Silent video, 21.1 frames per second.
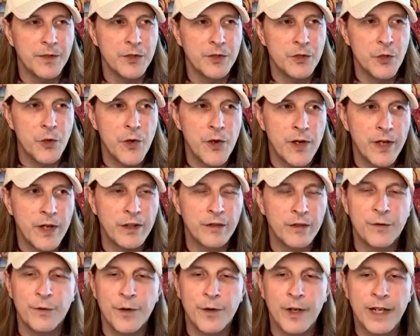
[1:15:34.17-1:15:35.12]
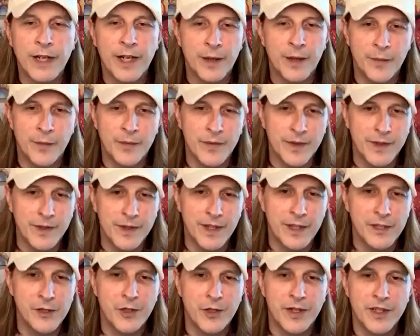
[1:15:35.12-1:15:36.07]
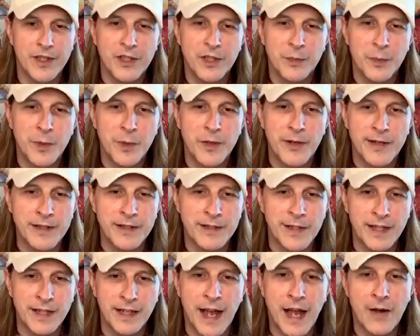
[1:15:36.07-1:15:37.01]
joy and freedom that you're experiencing